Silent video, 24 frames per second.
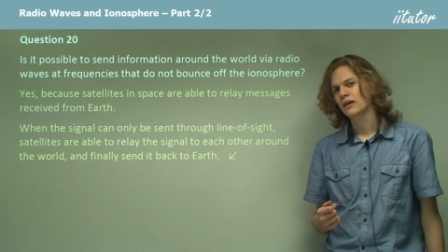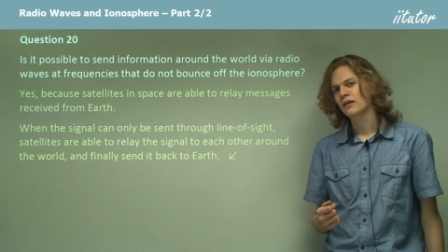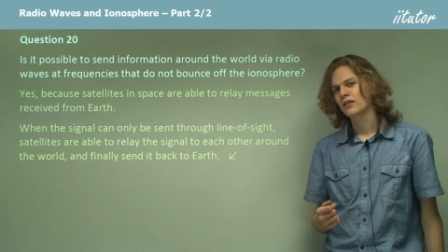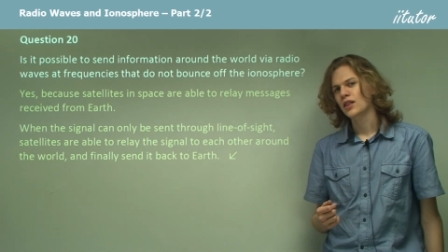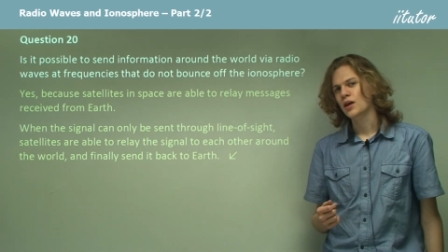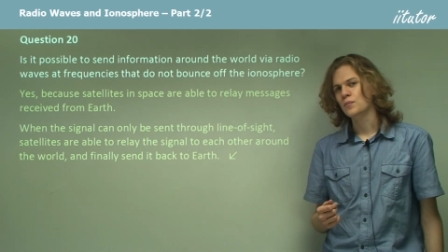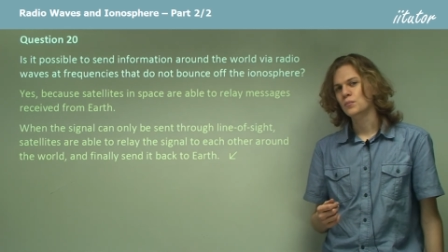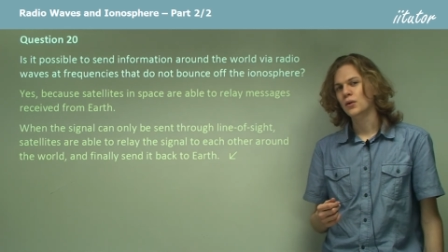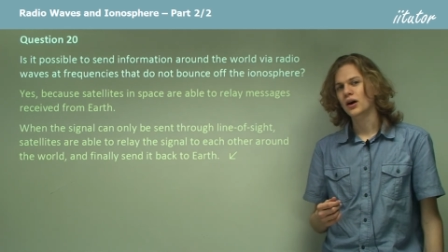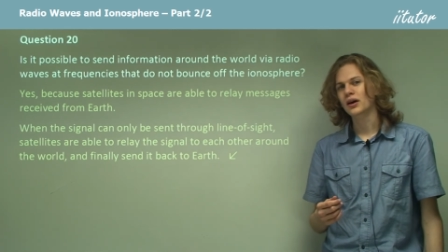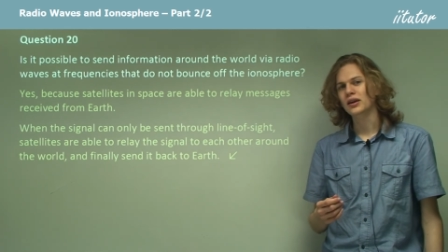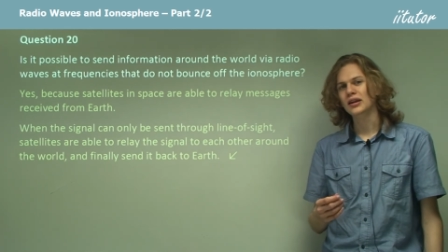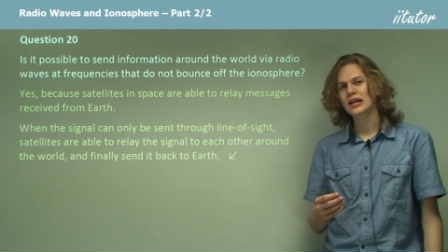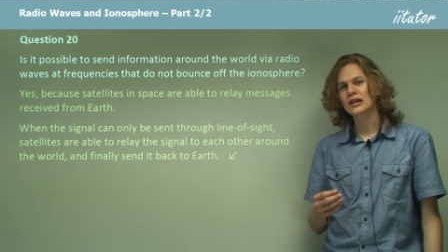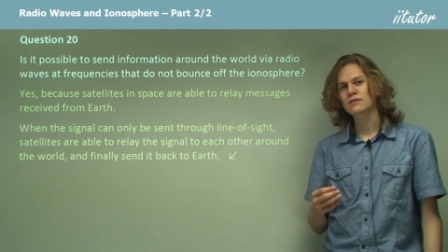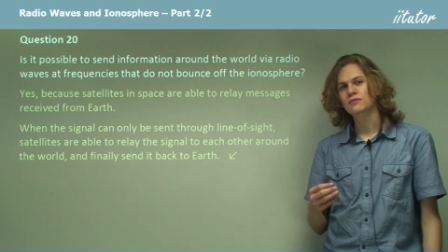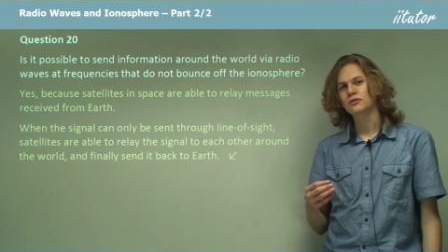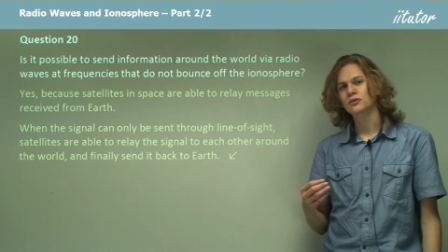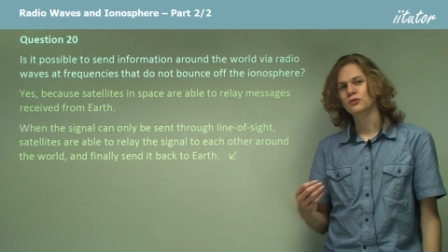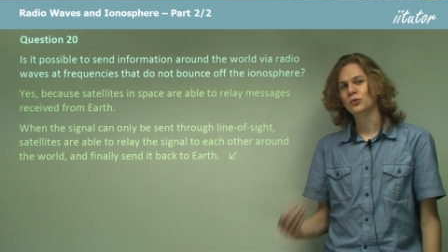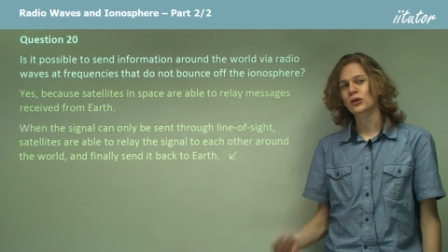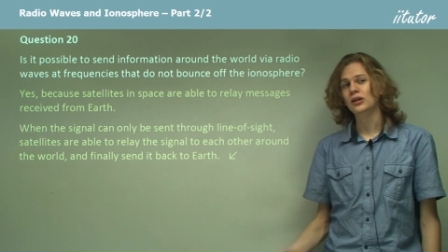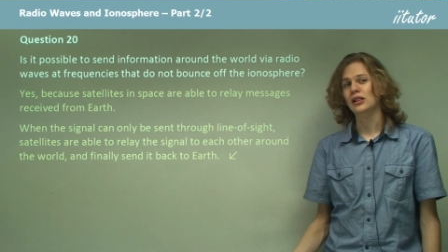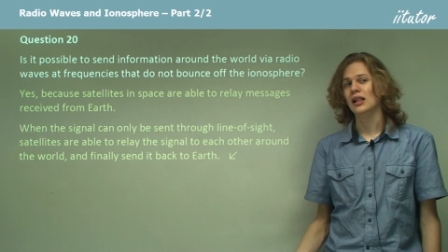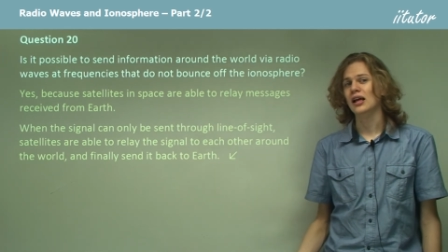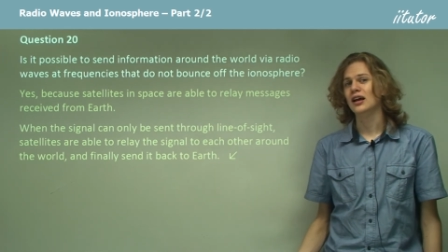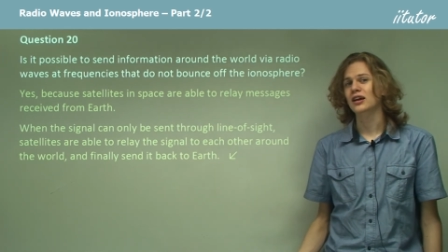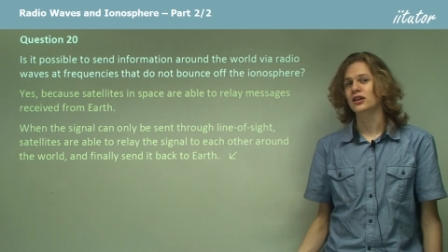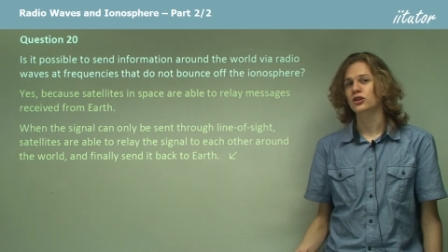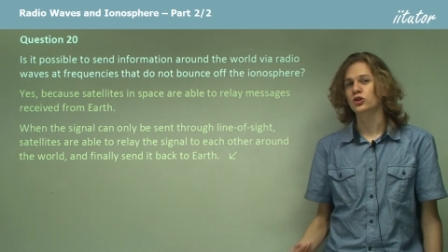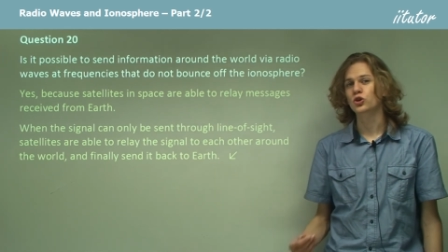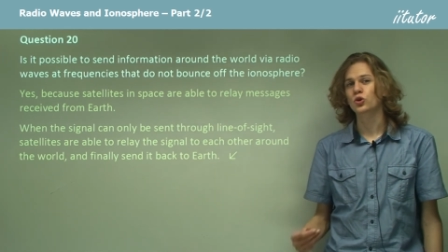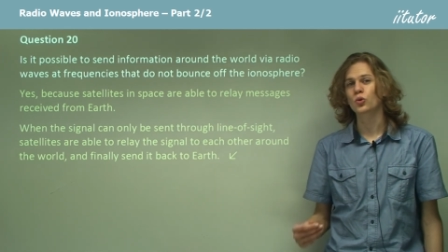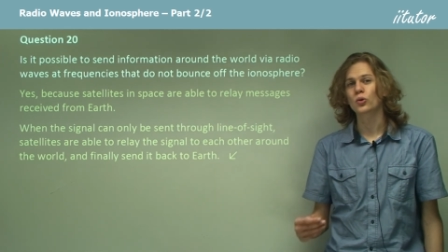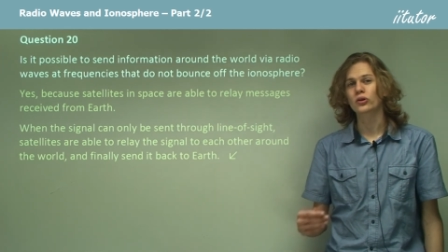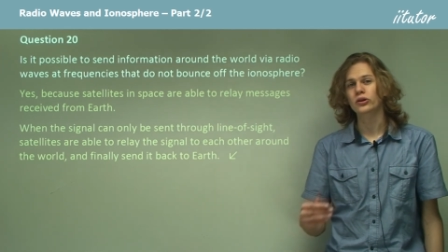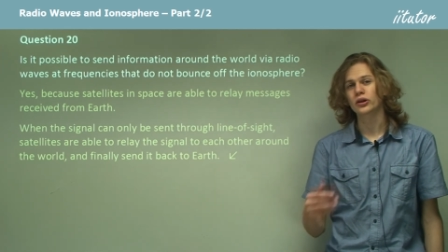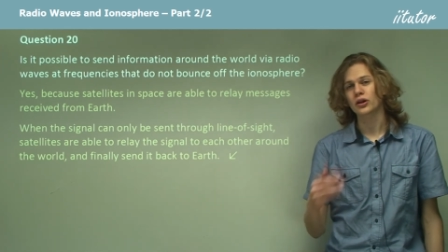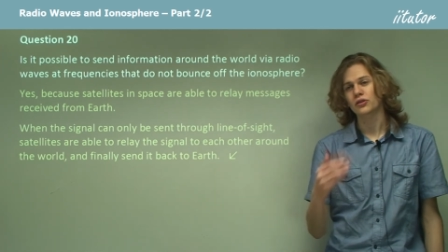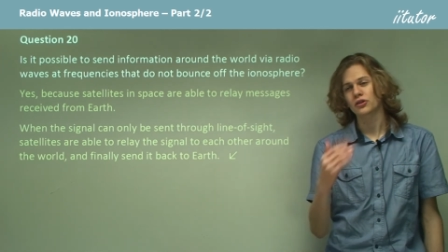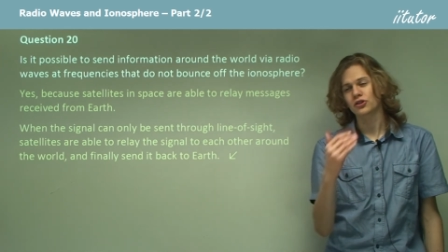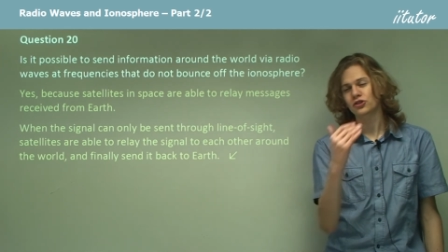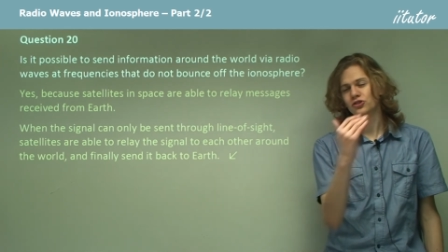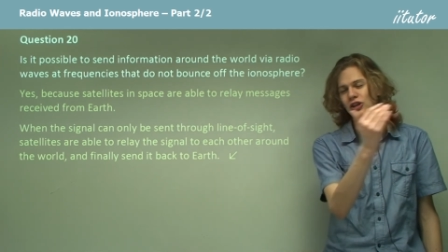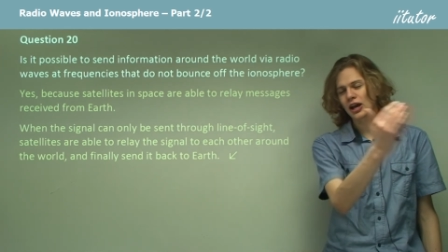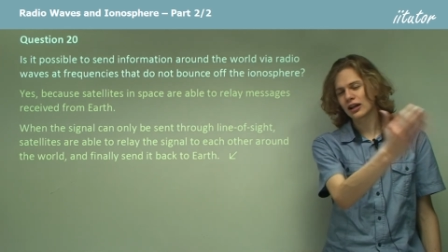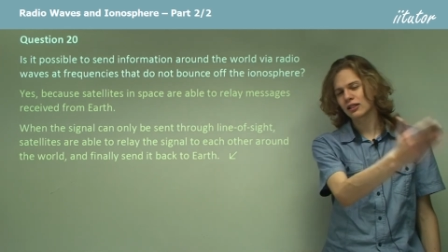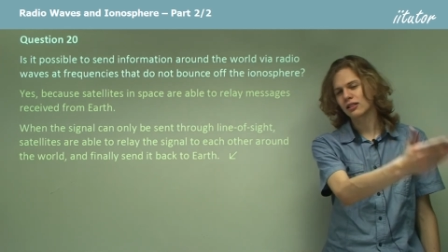They might even relay it to another
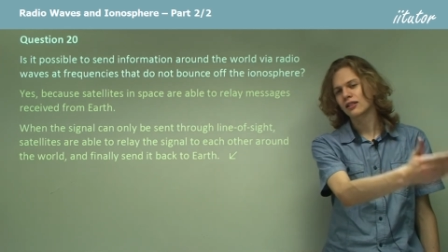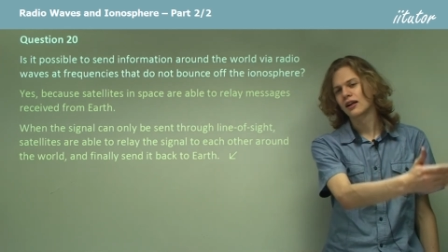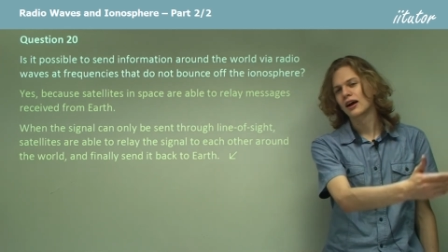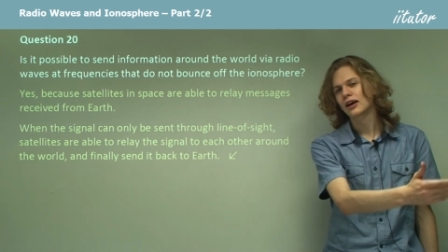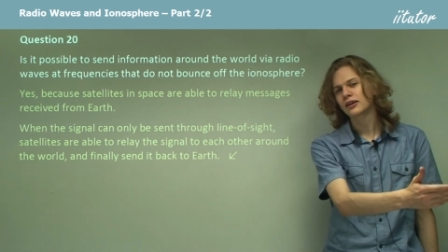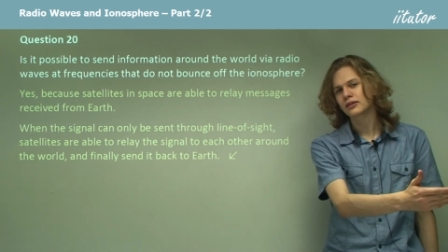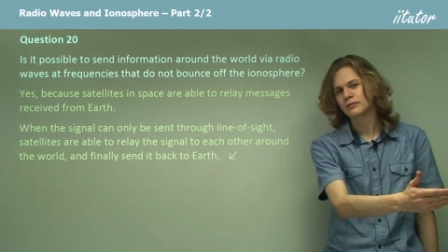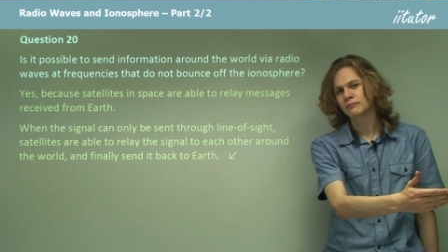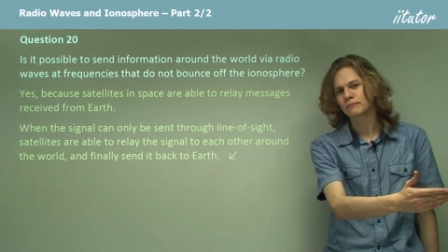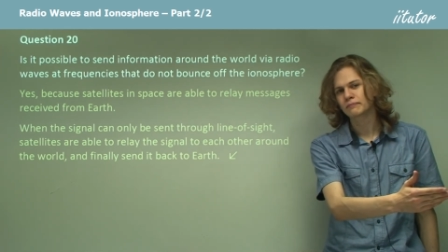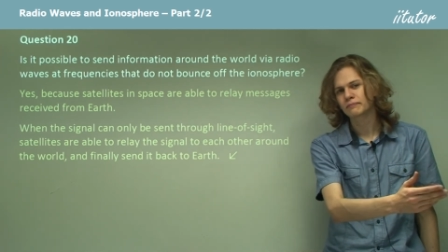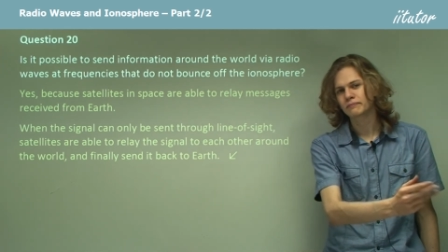satellite